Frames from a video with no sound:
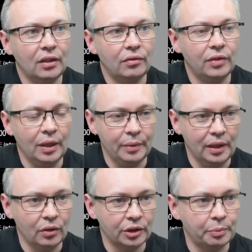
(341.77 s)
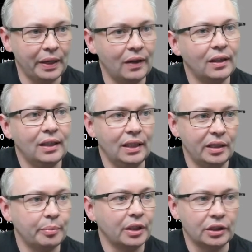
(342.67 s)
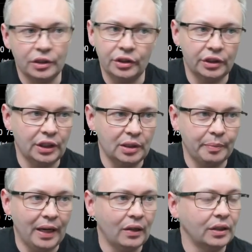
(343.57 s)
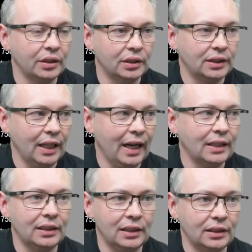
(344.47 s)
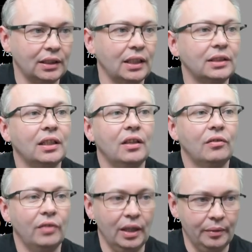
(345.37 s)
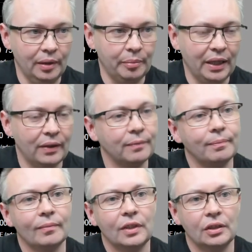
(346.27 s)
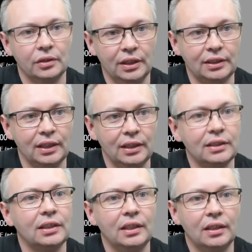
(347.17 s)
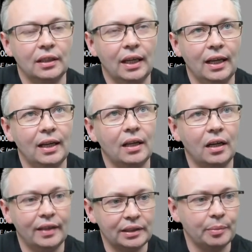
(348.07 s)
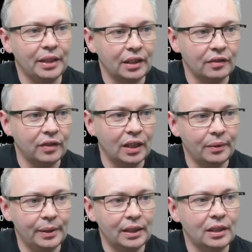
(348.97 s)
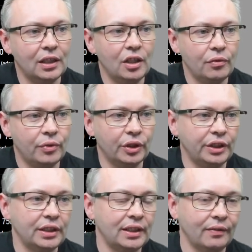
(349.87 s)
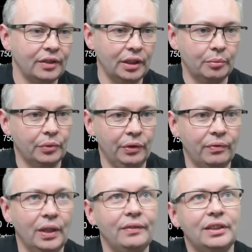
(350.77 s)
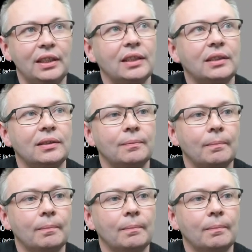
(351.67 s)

flywheel horsepower is because it just says power. It doesn't say axle, it says flywheel power. This is our estimate at the flywheel, 417.56